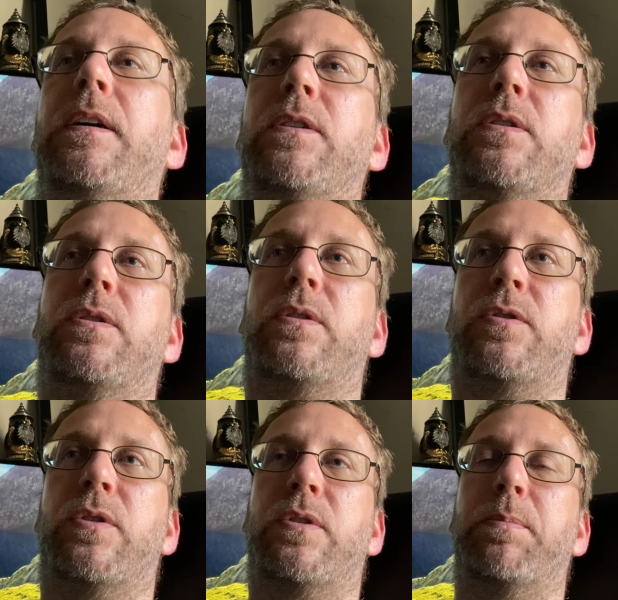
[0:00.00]

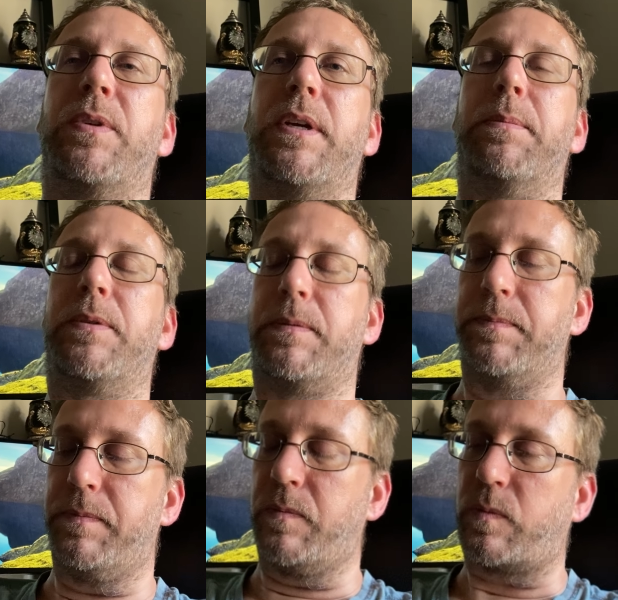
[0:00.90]
Just some tips.
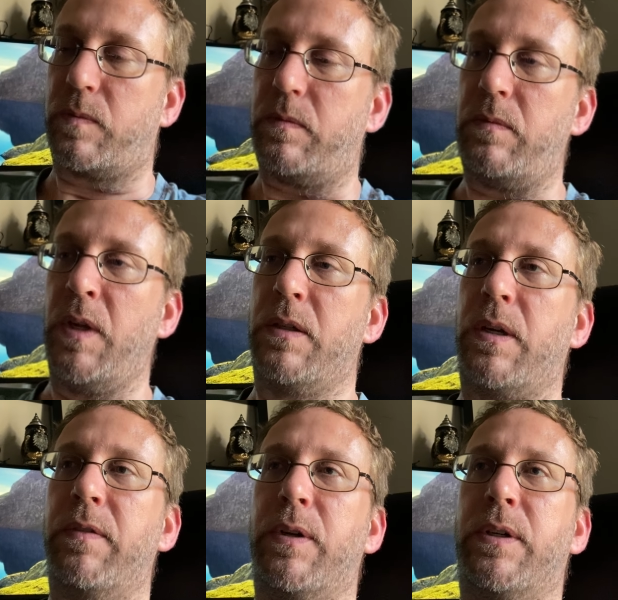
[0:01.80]

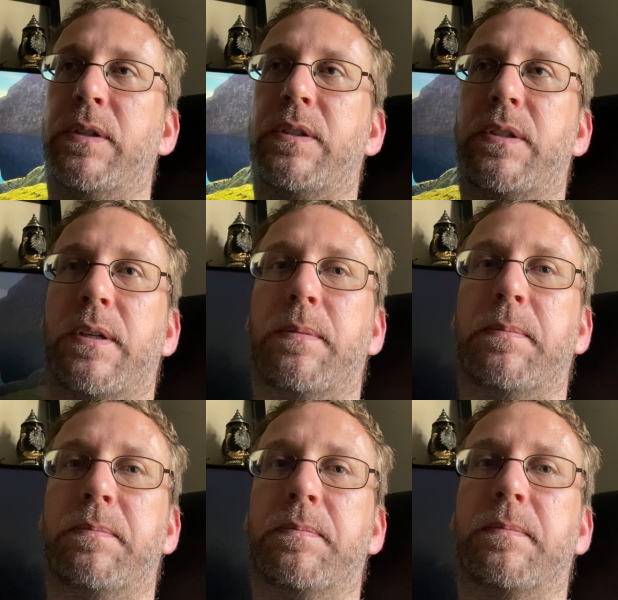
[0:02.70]
So I've learned
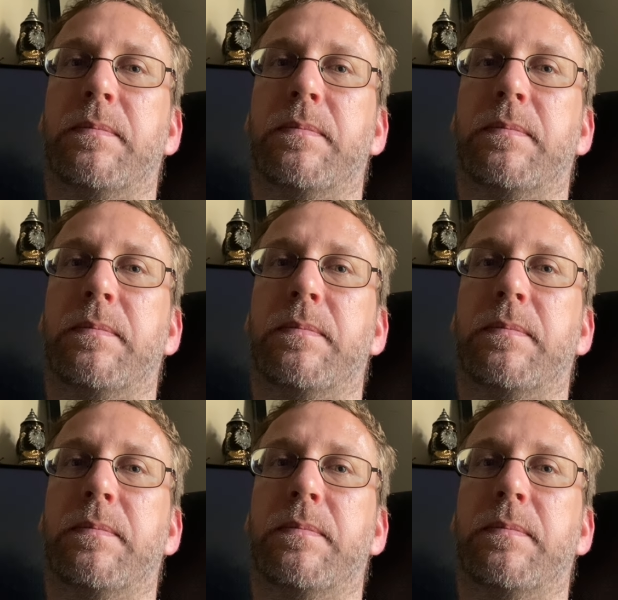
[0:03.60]
some